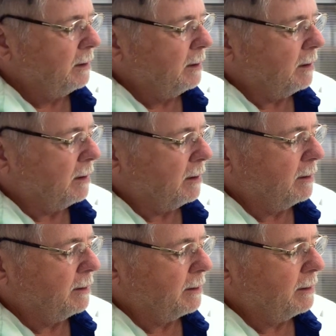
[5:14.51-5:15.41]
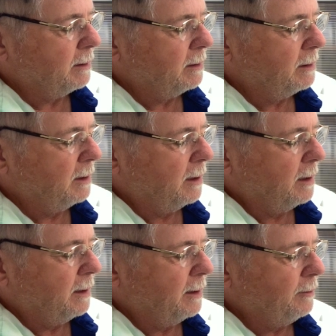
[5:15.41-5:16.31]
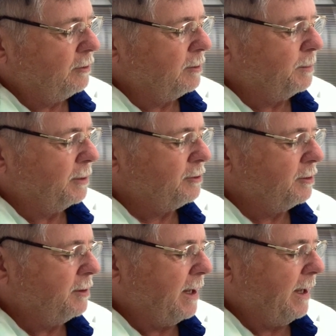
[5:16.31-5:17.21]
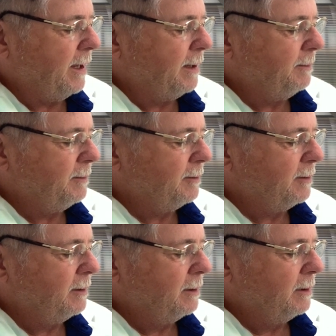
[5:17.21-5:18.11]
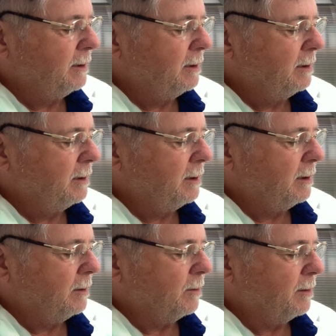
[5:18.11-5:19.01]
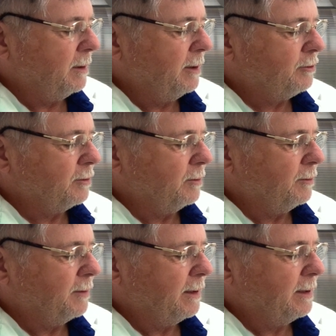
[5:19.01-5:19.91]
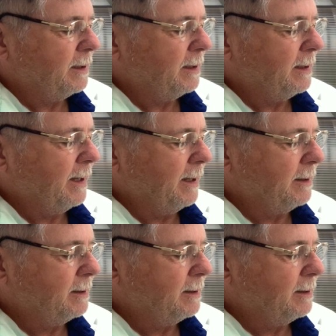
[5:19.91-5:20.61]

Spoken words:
auger, and you should put your names or initials and then the date.